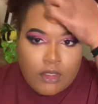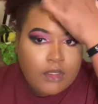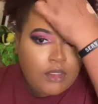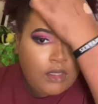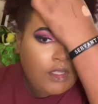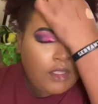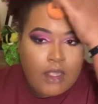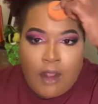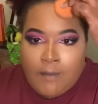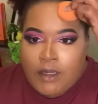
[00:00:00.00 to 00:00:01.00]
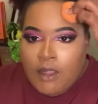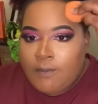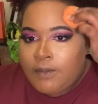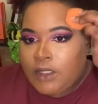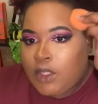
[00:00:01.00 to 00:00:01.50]
Like, comment down
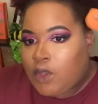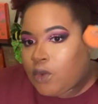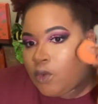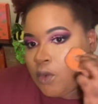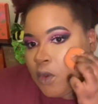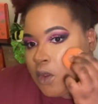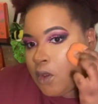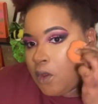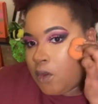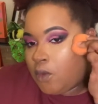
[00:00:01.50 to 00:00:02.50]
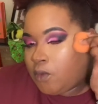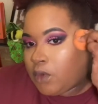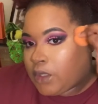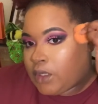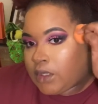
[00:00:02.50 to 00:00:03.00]
below
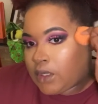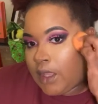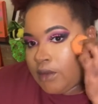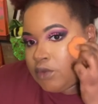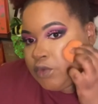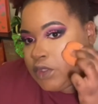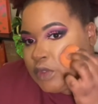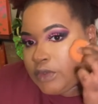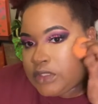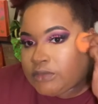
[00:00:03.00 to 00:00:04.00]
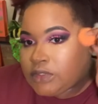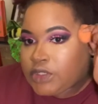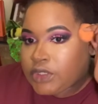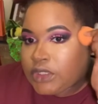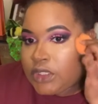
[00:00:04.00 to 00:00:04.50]
how 2020's been
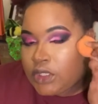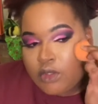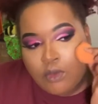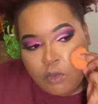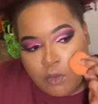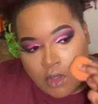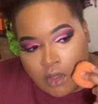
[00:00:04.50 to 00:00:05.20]
treating you.